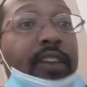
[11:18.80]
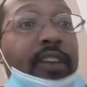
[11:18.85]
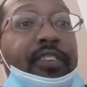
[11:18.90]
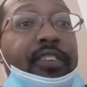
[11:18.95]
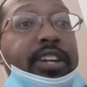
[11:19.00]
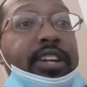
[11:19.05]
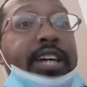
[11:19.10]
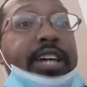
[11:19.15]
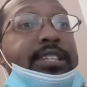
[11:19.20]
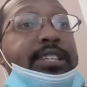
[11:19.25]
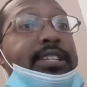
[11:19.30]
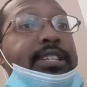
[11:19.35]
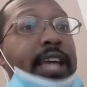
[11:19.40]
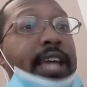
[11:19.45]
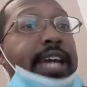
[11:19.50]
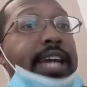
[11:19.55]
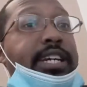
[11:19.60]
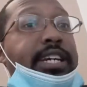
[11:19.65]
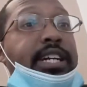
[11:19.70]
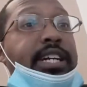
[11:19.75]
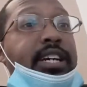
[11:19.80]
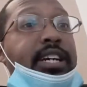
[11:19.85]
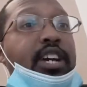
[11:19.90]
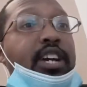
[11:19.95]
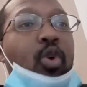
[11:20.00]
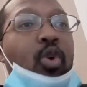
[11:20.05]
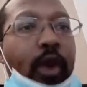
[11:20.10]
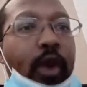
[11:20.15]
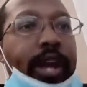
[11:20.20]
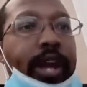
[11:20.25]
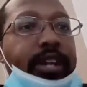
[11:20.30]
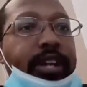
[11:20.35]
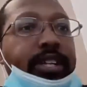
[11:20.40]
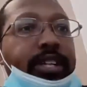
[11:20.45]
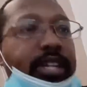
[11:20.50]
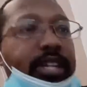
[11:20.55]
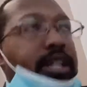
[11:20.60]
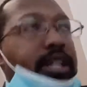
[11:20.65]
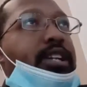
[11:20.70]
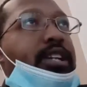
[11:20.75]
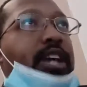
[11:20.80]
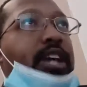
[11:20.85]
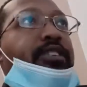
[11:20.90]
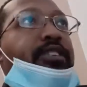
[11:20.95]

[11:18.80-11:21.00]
he doesn't like it, quit. Get another